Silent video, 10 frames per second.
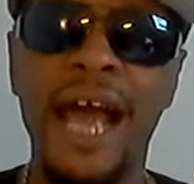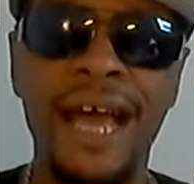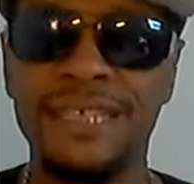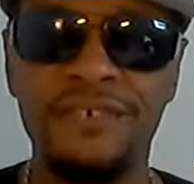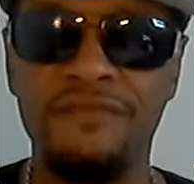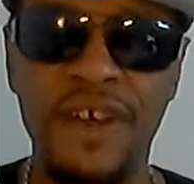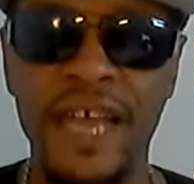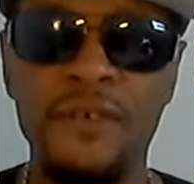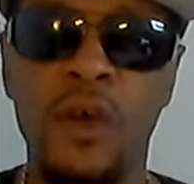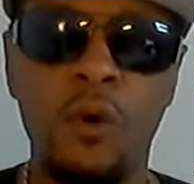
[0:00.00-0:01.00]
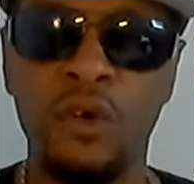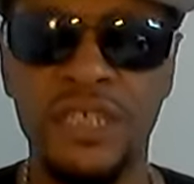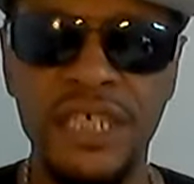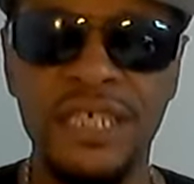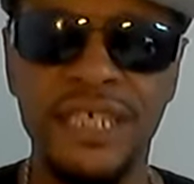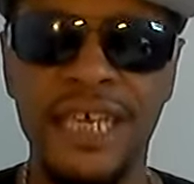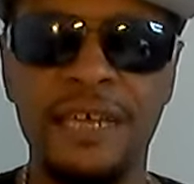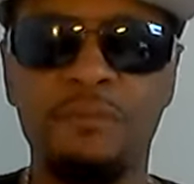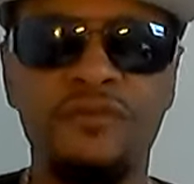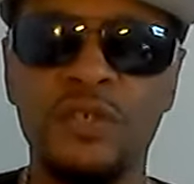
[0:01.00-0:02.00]
has to fight Ortiz
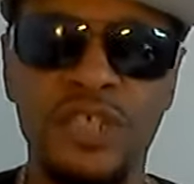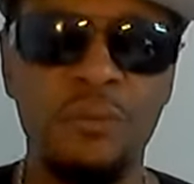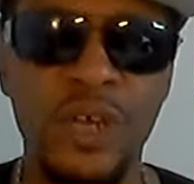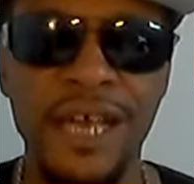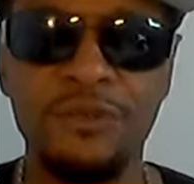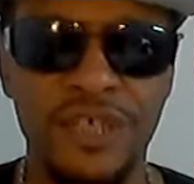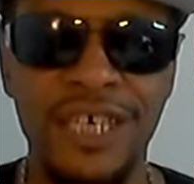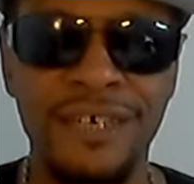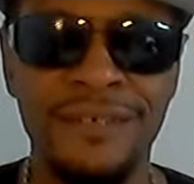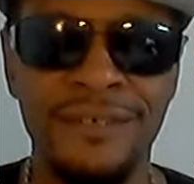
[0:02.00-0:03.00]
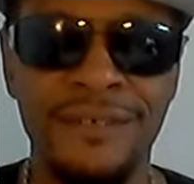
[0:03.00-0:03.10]
again before someone else does.